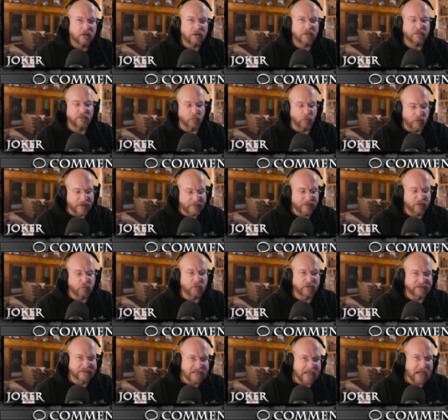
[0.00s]
the women
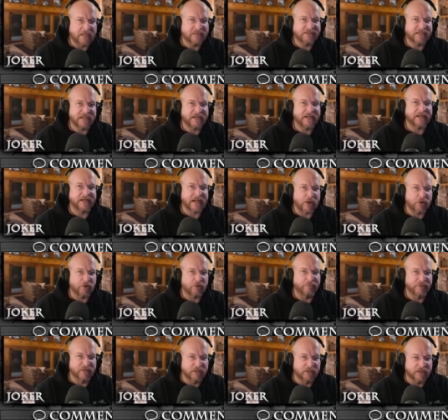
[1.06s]
will not take
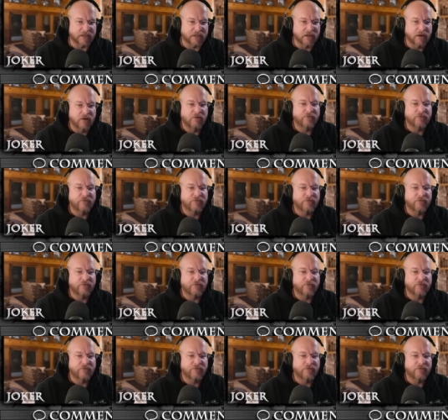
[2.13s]
accountability